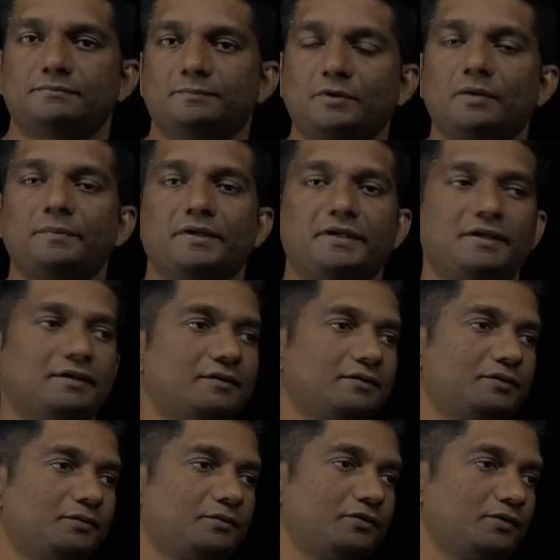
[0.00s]
property
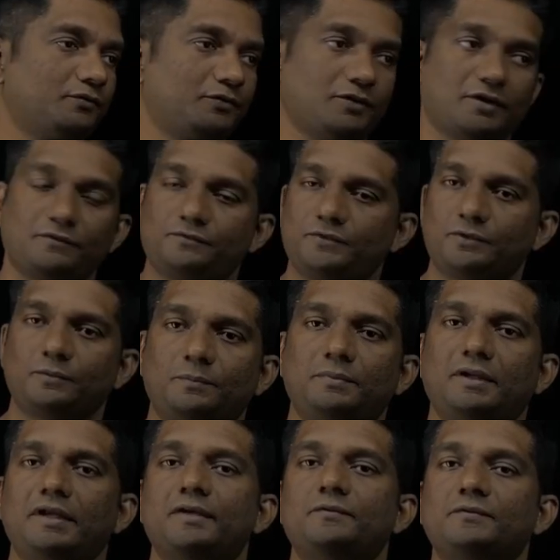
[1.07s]
if you have
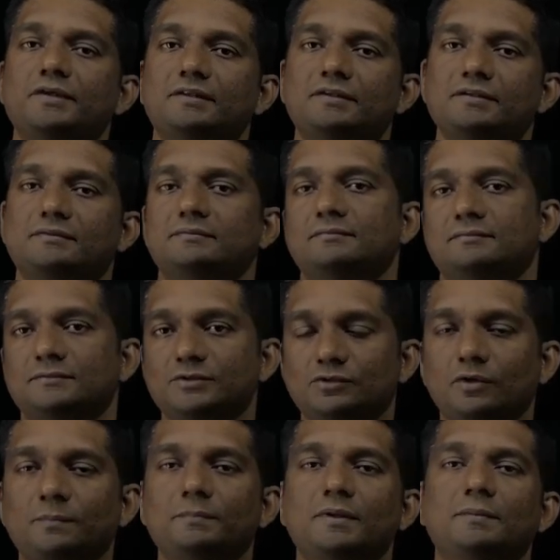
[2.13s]
played with
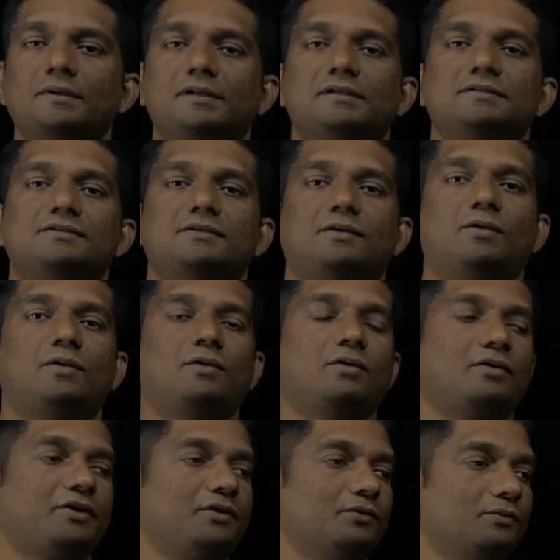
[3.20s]
soap bubbles,
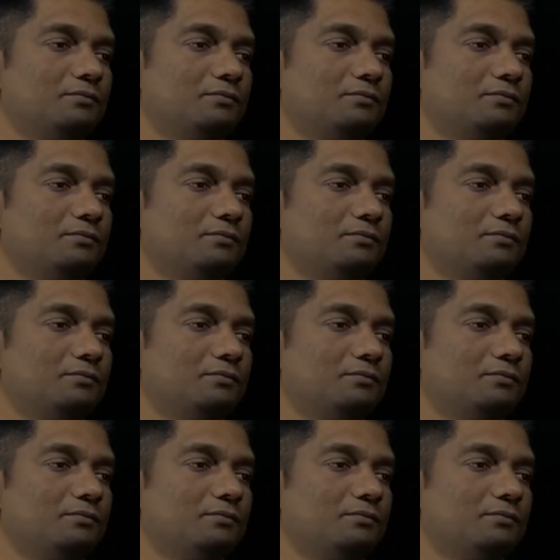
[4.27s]
or